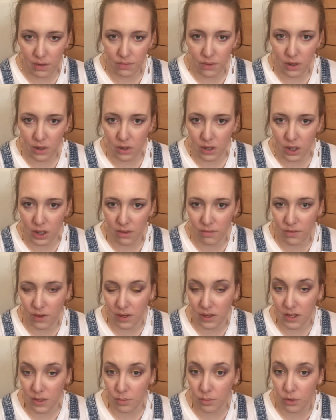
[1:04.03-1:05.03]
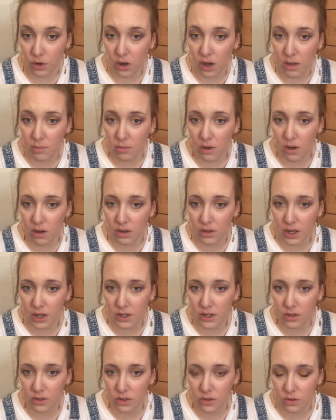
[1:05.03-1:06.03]
if you're looking at things in Primark, they
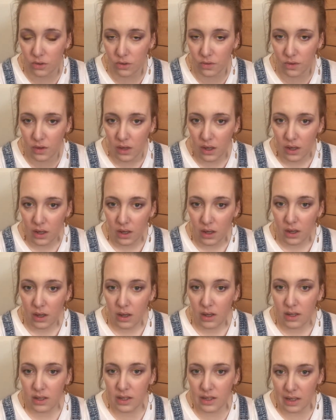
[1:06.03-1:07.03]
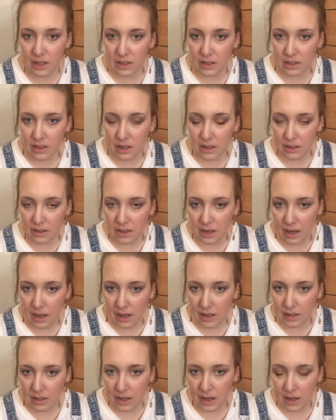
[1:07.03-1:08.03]
do sort of 16 to
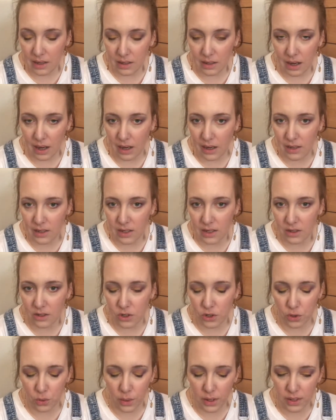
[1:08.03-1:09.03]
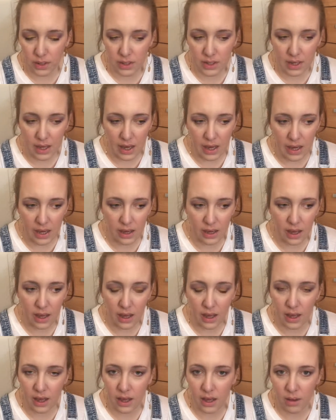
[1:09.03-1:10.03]
18 and 18 to 20.
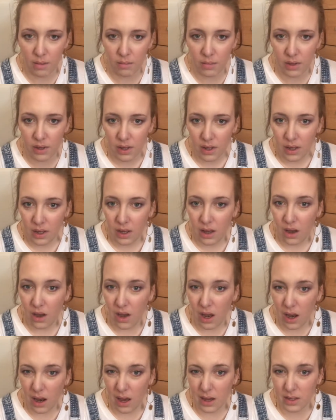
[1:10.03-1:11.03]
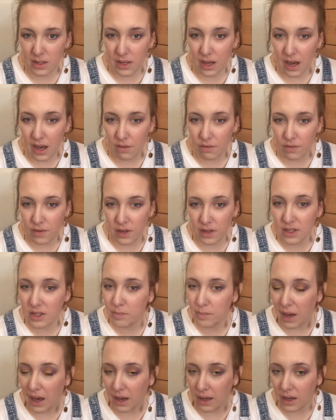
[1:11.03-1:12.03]
I like to have things
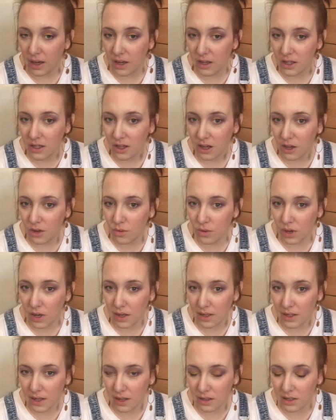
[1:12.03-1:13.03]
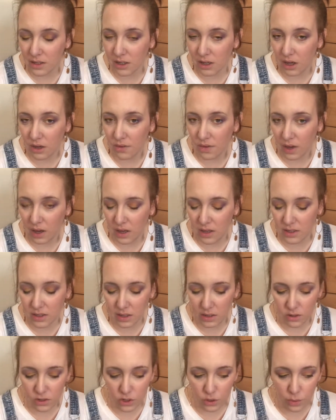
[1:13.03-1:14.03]
baggy, so I tend to go for
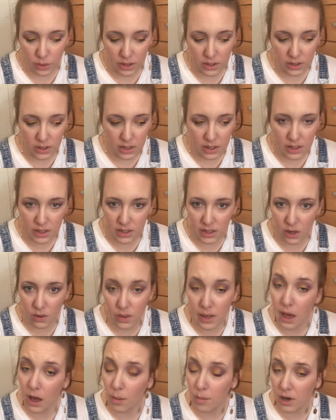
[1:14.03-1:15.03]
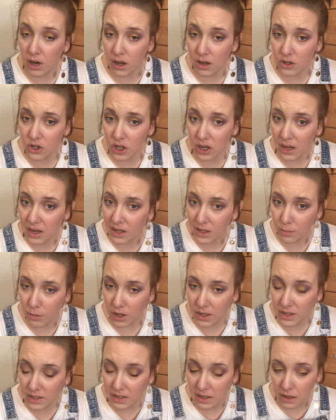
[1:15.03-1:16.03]
18 to 20. So yeah, I'm a larger lady
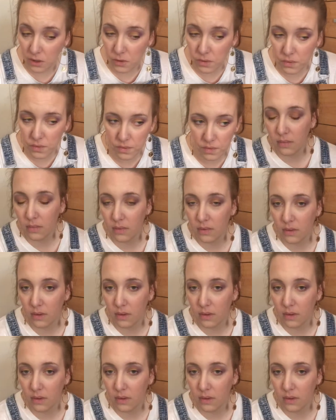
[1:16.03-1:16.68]
myself.